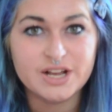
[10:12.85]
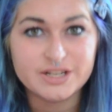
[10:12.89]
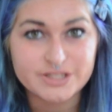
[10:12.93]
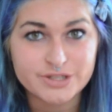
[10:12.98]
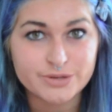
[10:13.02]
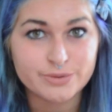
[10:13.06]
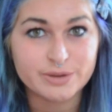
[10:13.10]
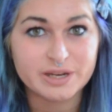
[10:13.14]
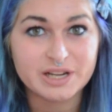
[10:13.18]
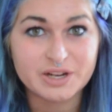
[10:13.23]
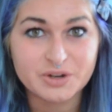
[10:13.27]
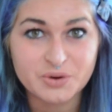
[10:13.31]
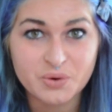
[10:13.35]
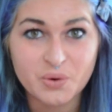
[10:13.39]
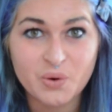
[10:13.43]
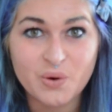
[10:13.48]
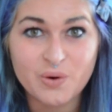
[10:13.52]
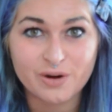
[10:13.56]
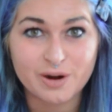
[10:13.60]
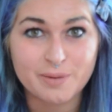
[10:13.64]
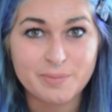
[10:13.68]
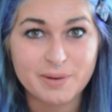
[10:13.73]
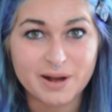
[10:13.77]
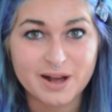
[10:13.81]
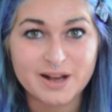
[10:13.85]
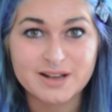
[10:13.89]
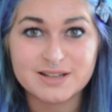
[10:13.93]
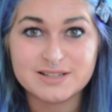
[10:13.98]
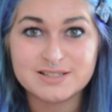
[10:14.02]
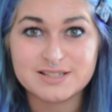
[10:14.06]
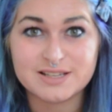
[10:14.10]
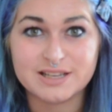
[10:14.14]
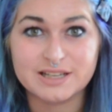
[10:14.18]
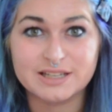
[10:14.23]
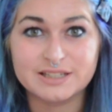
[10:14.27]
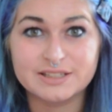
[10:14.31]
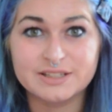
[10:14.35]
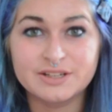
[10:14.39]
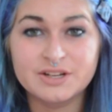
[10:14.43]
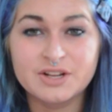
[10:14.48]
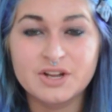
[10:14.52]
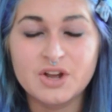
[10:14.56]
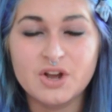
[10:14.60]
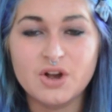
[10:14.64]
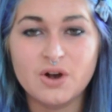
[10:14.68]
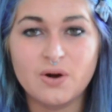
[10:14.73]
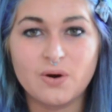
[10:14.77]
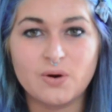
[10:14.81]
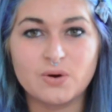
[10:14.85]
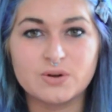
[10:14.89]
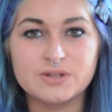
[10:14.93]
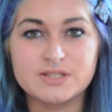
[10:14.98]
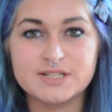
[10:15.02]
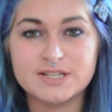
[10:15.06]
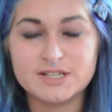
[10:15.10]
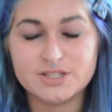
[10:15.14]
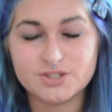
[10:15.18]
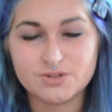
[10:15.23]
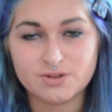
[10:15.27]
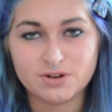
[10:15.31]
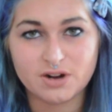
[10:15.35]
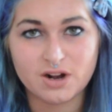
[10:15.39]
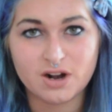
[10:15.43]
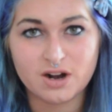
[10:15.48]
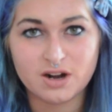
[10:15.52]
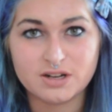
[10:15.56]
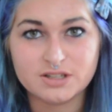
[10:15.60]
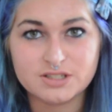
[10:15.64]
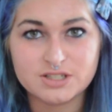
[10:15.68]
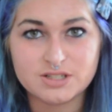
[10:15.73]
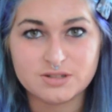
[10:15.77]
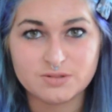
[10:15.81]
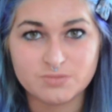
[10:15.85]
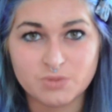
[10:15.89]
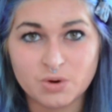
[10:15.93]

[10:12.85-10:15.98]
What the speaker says: to ignore a person or disregard